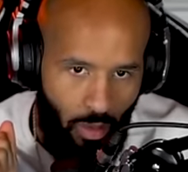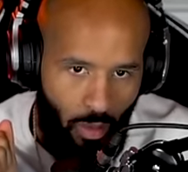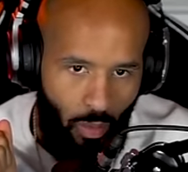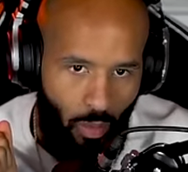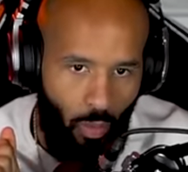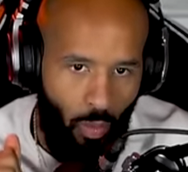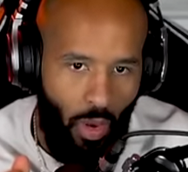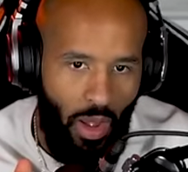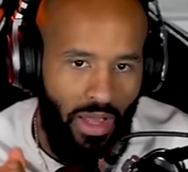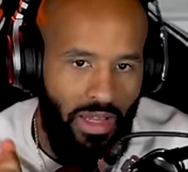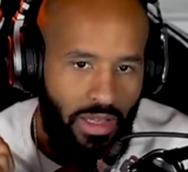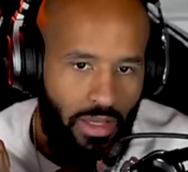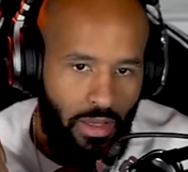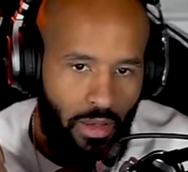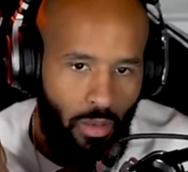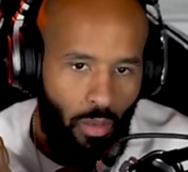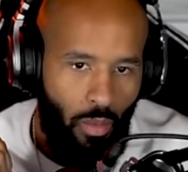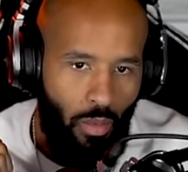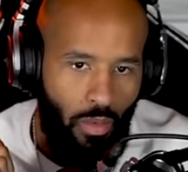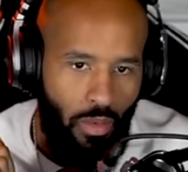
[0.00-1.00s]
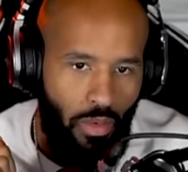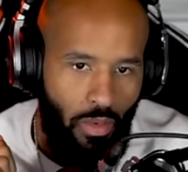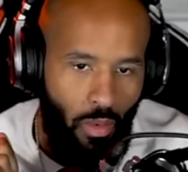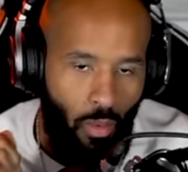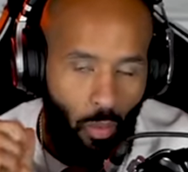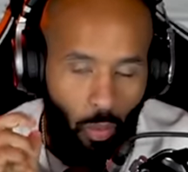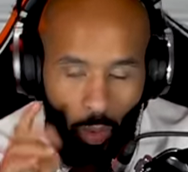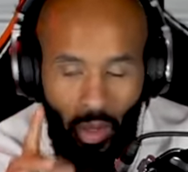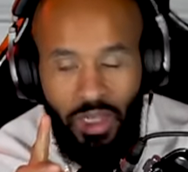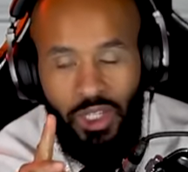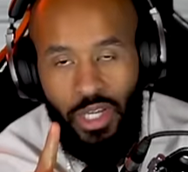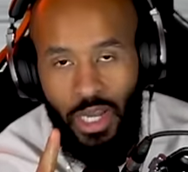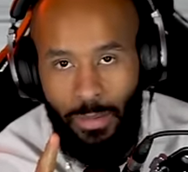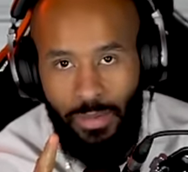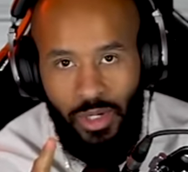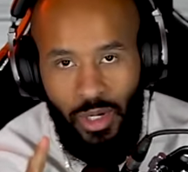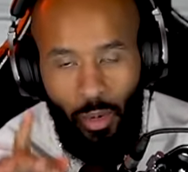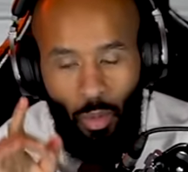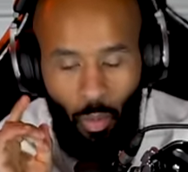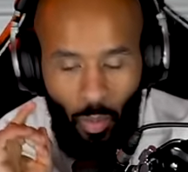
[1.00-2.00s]
One
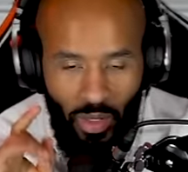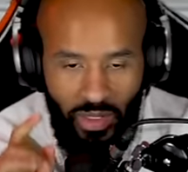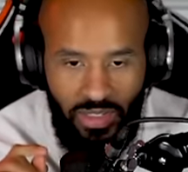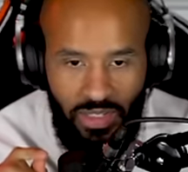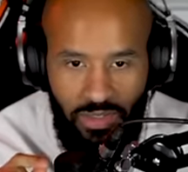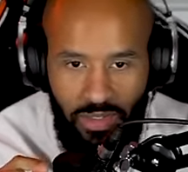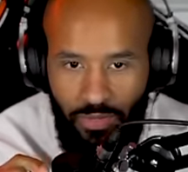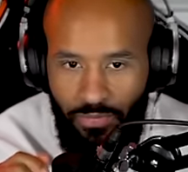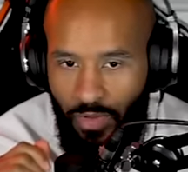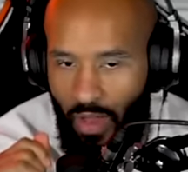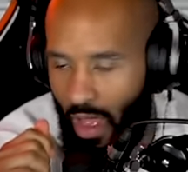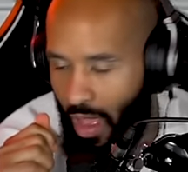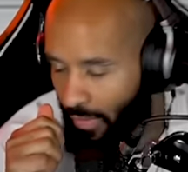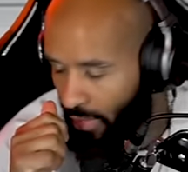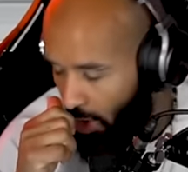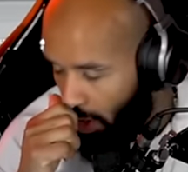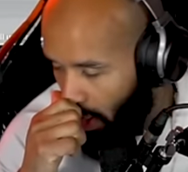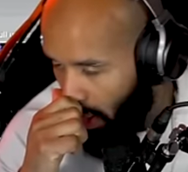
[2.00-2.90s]
championship, 165.